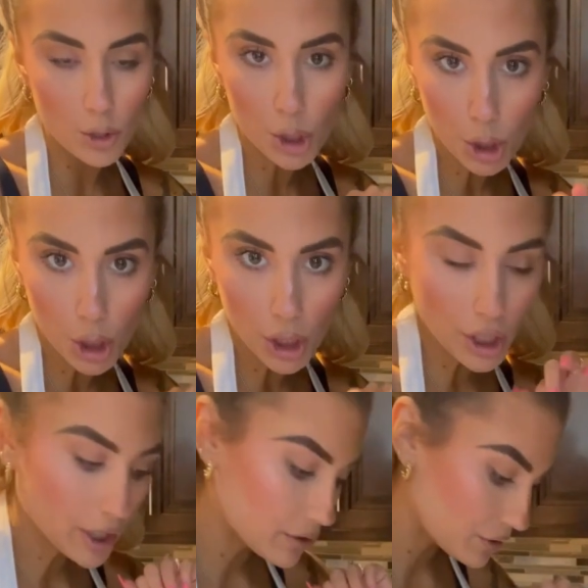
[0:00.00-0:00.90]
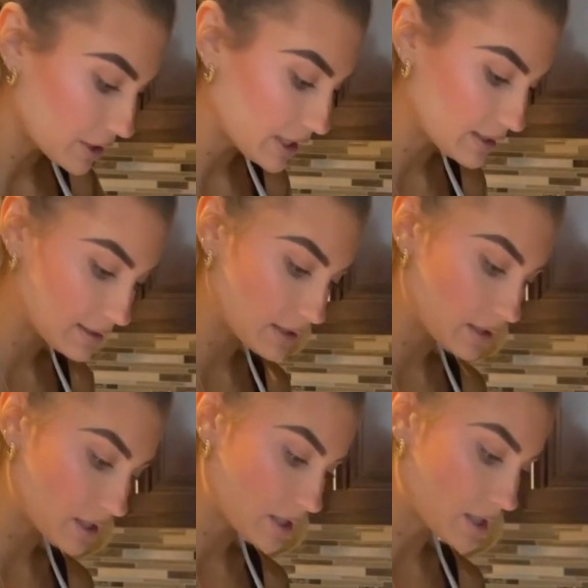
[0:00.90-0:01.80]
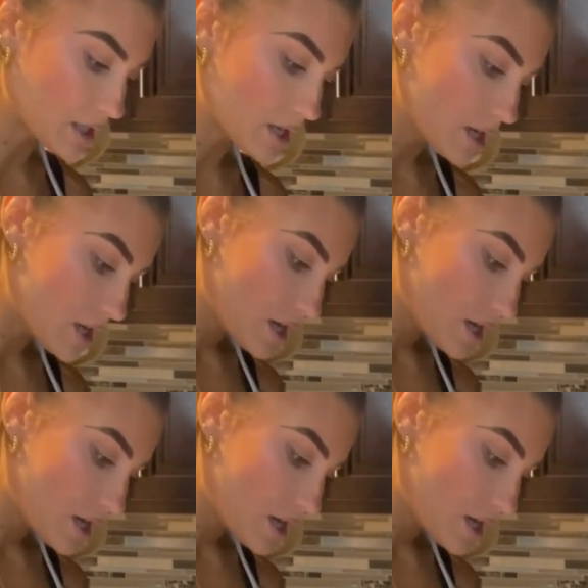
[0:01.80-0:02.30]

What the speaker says: sugar ingredients in here.